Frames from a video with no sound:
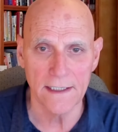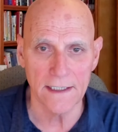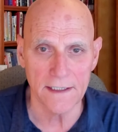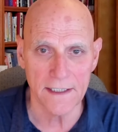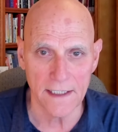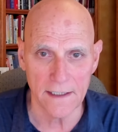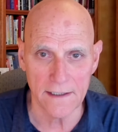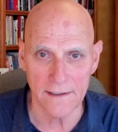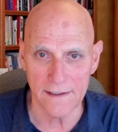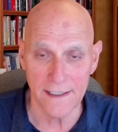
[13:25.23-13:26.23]
I think
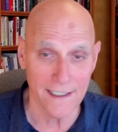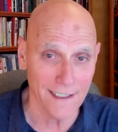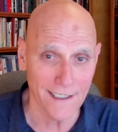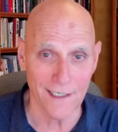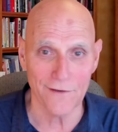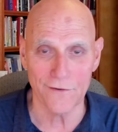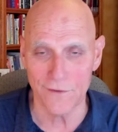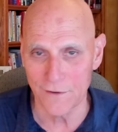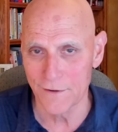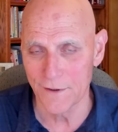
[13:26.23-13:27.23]
yet
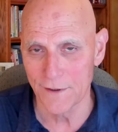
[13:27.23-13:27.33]
another